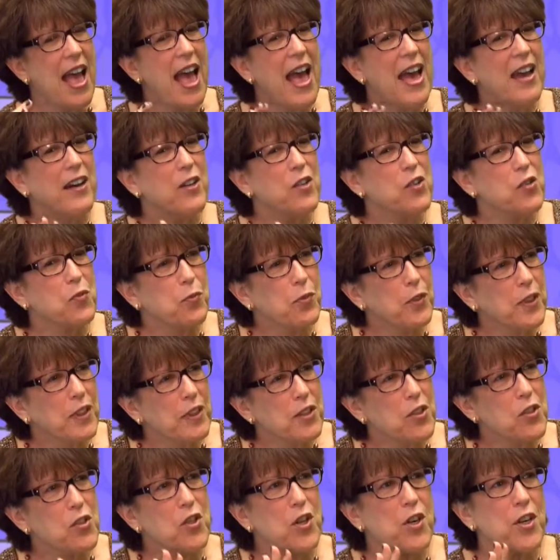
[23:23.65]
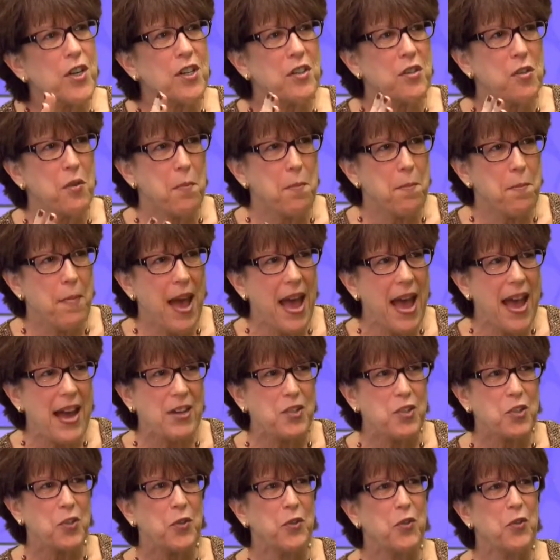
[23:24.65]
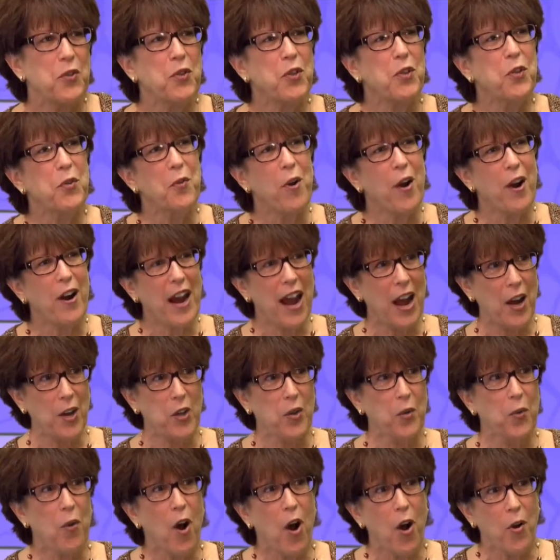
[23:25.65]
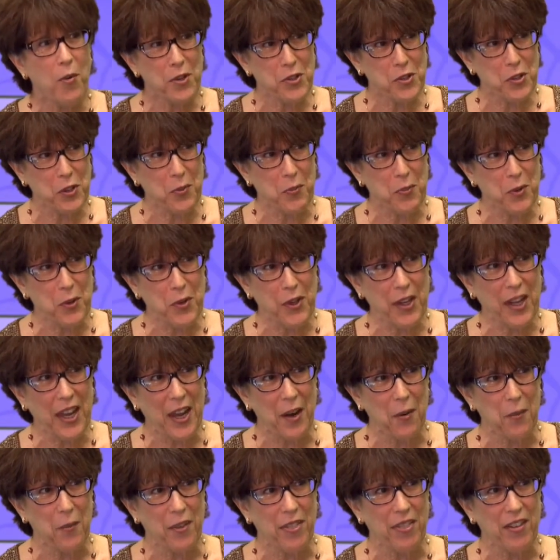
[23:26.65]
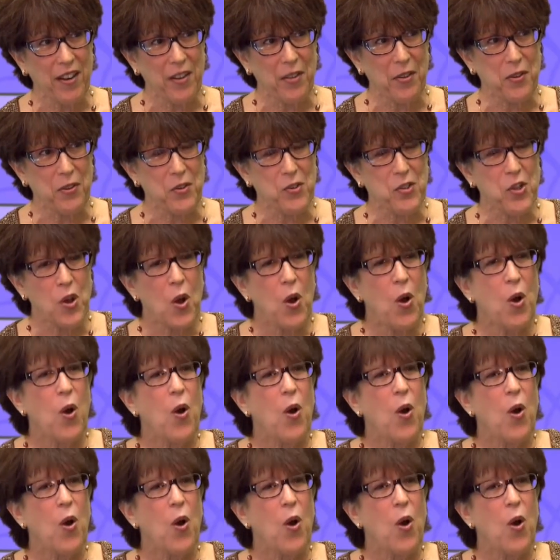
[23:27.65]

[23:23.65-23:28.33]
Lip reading: And it's really starting to match who you are, how you always communicate with others,